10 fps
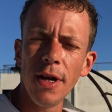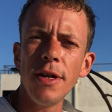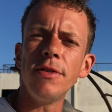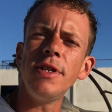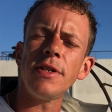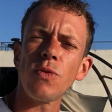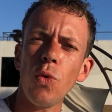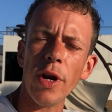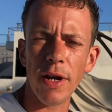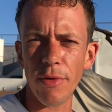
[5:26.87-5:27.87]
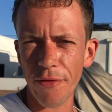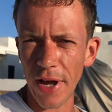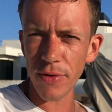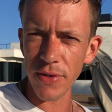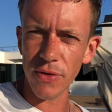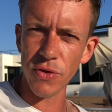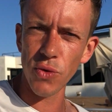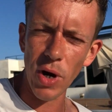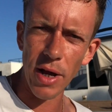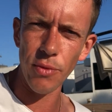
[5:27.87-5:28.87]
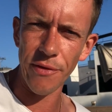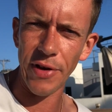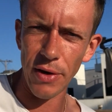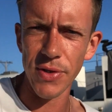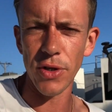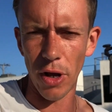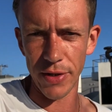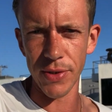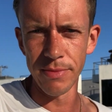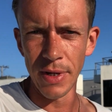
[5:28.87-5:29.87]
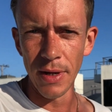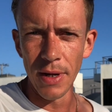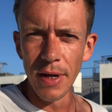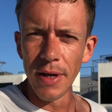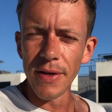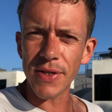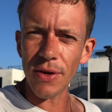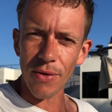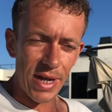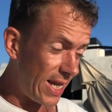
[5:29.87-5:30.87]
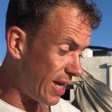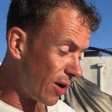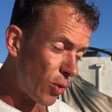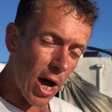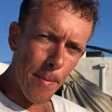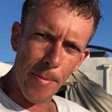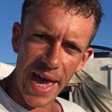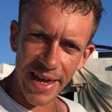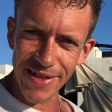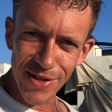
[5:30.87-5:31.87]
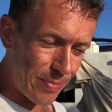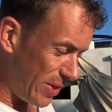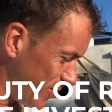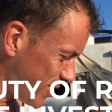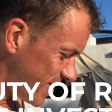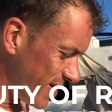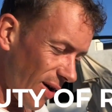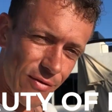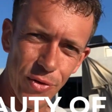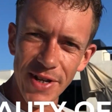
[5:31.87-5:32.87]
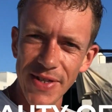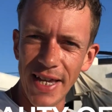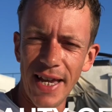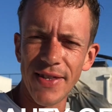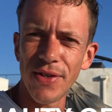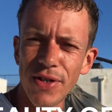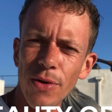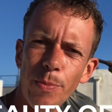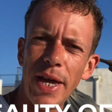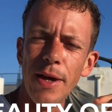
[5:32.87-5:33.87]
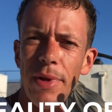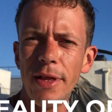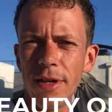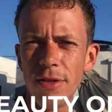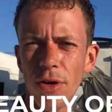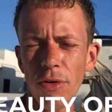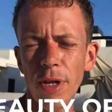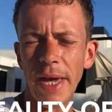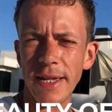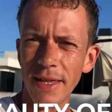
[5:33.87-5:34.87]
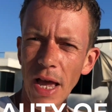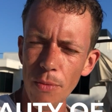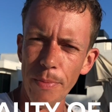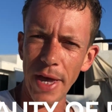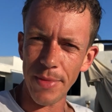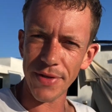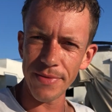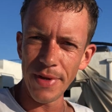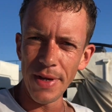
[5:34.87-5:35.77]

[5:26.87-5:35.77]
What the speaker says: you need $100,000 to $200,000. So, and here we are back in the beauty of real estate. You don't pay $1 million, you only make the down payment.